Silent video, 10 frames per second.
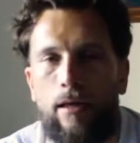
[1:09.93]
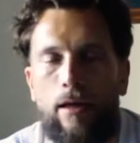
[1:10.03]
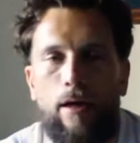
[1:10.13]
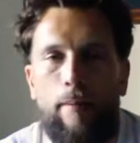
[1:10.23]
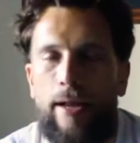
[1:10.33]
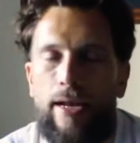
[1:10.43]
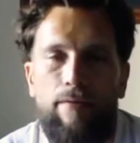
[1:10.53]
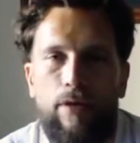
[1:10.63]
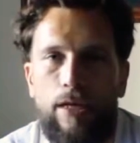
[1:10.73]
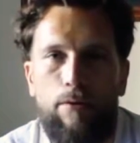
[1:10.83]
I
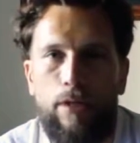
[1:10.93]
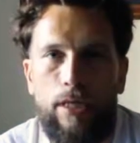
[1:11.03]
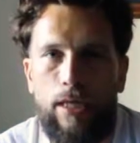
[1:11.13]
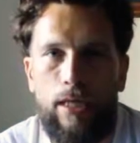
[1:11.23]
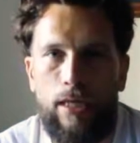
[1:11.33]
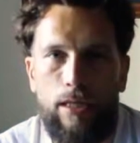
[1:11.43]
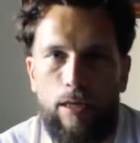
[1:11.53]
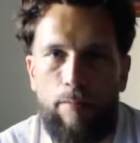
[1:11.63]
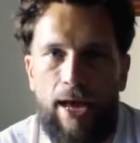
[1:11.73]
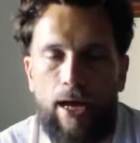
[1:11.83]
never get really
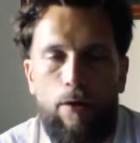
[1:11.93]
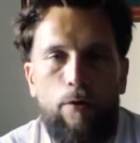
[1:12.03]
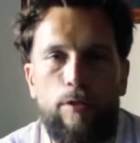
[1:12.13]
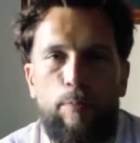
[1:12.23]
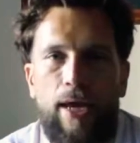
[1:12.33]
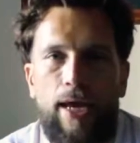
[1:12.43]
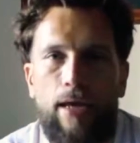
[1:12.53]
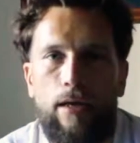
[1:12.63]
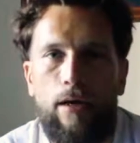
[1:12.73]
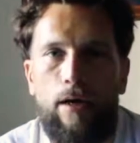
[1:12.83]
anything back. I always
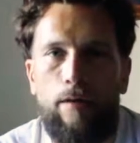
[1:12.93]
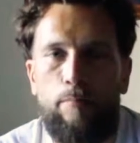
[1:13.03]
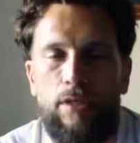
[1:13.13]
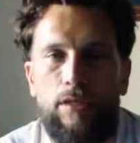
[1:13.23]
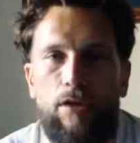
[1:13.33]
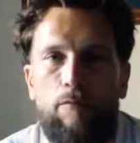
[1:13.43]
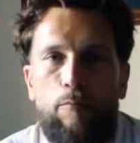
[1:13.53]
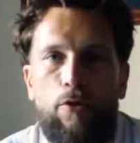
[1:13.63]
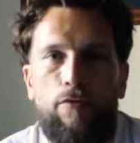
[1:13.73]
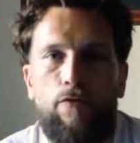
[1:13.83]
pay. I've been
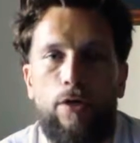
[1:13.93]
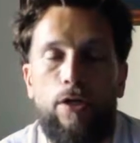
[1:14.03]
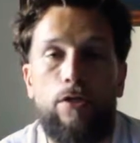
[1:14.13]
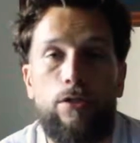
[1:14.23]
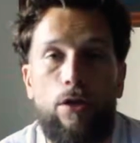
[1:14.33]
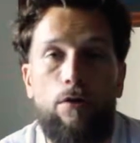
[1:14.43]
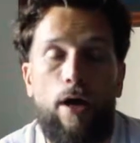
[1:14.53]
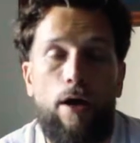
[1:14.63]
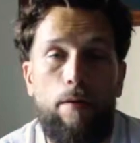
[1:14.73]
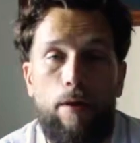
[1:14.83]
self-employed for years, so
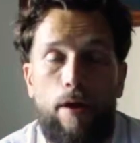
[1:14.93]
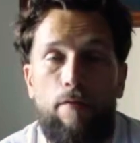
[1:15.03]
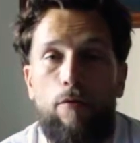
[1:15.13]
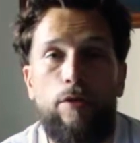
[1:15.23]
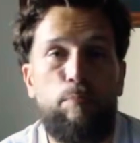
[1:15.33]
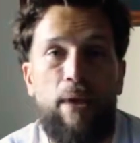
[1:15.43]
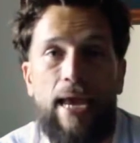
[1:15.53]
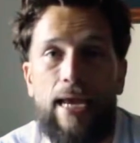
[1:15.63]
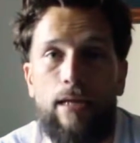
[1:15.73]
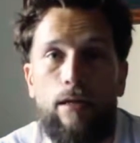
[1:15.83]
I've always
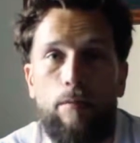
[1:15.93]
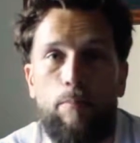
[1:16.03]
paid.